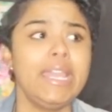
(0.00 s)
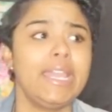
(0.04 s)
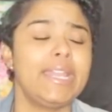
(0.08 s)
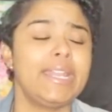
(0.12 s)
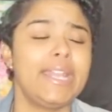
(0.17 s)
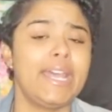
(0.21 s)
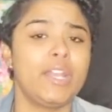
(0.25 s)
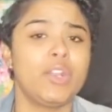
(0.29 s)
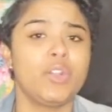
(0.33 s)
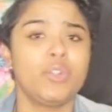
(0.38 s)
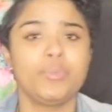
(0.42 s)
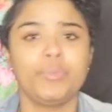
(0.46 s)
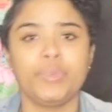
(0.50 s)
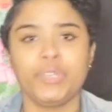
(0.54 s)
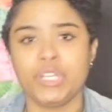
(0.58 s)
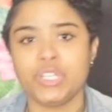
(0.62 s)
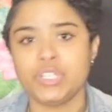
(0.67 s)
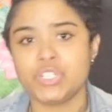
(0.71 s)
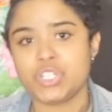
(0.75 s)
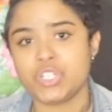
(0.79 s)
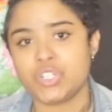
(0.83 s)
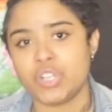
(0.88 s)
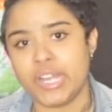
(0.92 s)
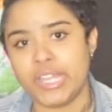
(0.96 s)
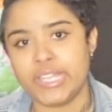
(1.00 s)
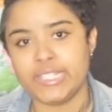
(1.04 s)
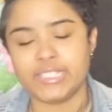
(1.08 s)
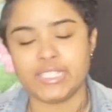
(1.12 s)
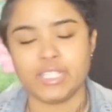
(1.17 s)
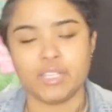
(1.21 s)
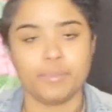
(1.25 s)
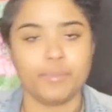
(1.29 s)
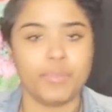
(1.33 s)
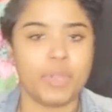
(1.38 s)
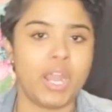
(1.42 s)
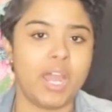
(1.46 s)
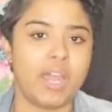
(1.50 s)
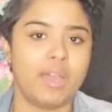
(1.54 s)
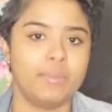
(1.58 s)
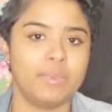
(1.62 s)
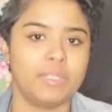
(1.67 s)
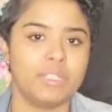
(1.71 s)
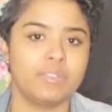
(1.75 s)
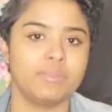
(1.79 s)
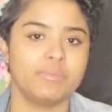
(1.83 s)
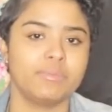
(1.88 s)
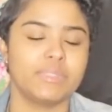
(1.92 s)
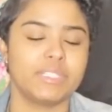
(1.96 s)
And I don't bring stress and
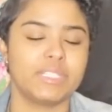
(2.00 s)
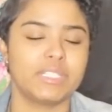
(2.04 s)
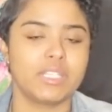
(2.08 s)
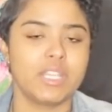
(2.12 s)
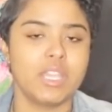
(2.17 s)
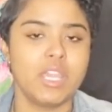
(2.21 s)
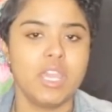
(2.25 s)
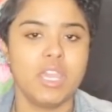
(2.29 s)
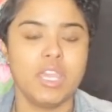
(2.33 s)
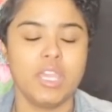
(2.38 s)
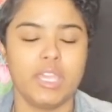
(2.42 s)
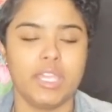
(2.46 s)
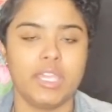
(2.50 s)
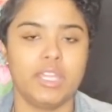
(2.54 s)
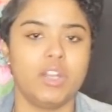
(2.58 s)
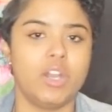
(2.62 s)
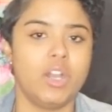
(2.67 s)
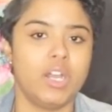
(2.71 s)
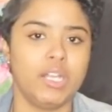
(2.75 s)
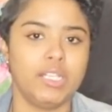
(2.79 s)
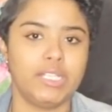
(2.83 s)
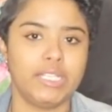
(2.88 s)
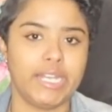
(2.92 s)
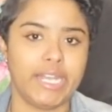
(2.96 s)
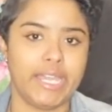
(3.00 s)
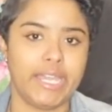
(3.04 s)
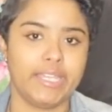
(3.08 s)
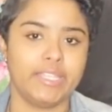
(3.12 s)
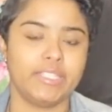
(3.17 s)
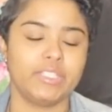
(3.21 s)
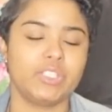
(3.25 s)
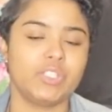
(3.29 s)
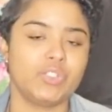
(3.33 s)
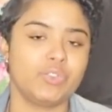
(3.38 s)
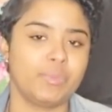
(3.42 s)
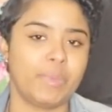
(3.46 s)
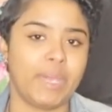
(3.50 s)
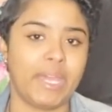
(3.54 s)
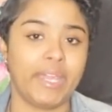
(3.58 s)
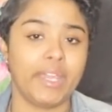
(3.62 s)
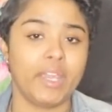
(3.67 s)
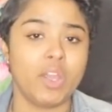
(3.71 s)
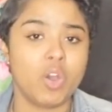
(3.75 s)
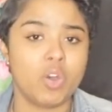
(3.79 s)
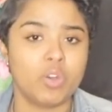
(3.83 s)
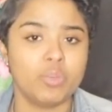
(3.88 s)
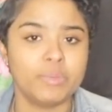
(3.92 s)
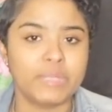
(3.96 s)
problems and all of that into my
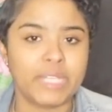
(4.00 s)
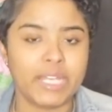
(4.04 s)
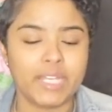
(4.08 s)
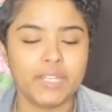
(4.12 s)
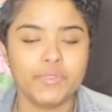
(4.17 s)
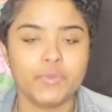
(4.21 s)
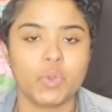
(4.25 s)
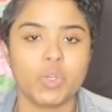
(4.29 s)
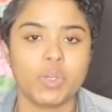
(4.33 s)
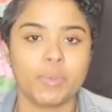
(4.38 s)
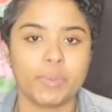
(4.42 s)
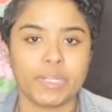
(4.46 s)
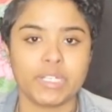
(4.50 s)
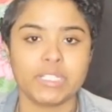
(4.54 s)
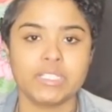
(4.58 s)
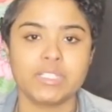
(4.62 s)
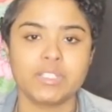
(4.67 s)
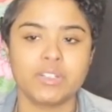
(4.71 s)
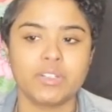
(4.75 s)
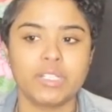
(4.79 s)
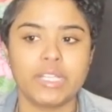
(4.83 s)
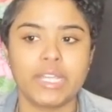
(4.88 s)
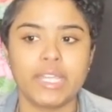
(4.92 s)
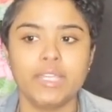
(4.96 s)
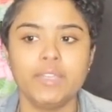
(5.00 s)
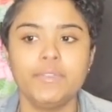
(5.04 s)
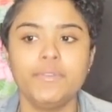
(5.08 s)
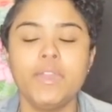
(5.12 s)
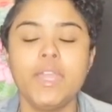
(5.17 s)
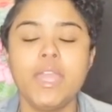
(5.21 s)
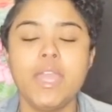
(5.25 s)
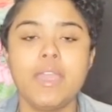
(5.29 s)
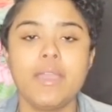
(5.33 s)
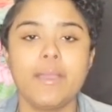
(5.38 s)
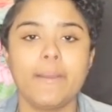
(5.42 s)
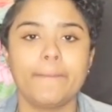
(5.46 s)
home life or personal life.